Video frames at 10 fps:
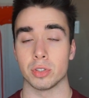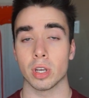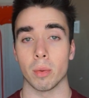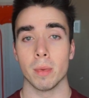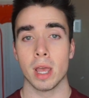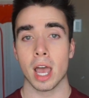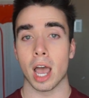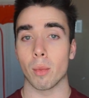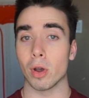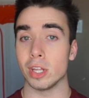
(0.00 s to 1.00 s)
So
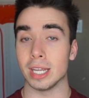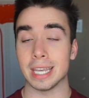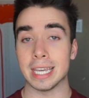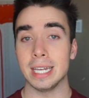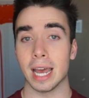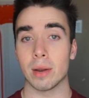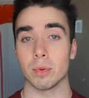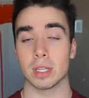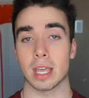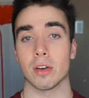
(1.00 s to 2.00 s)
I want you to eat at
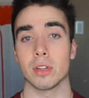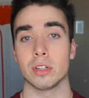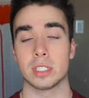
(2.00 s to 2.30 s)
what the calculator